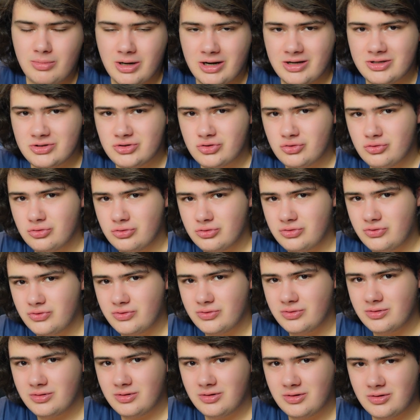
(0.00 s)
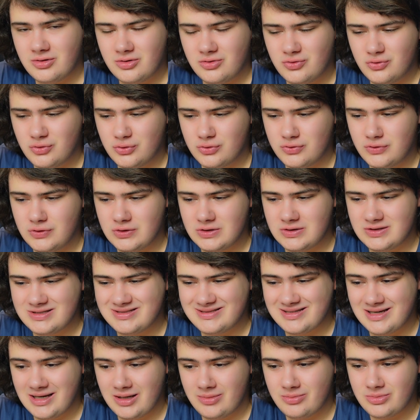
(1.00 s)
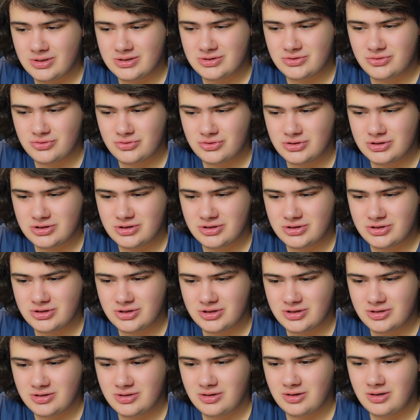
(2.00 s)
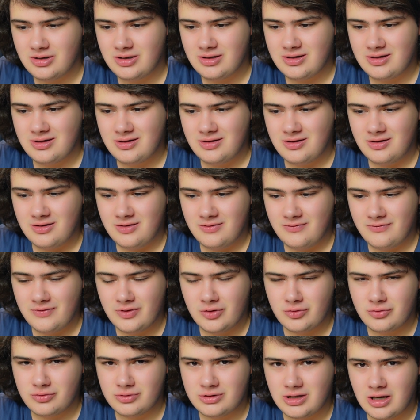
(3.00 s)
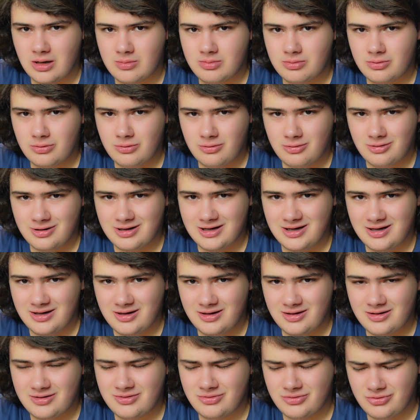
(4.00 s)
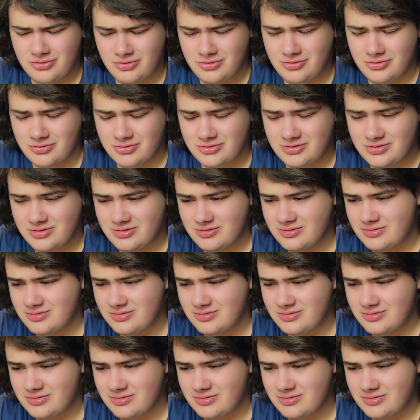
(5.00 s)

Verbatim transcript: Memrise is good, good uh, same as Yousician. Very good app. Okay, good.